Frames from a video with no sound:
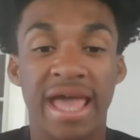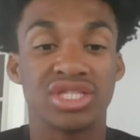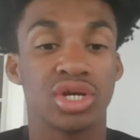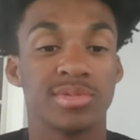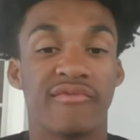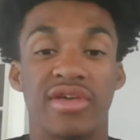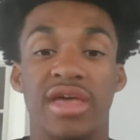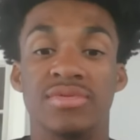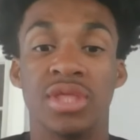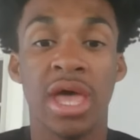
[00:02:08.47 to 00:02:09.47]
in terms of
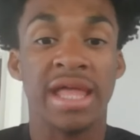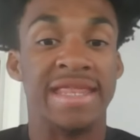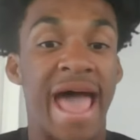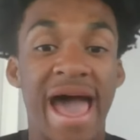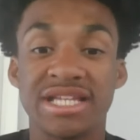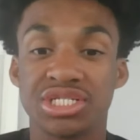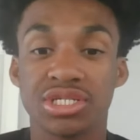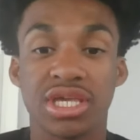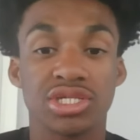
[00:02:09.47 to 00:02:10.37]
in nationally,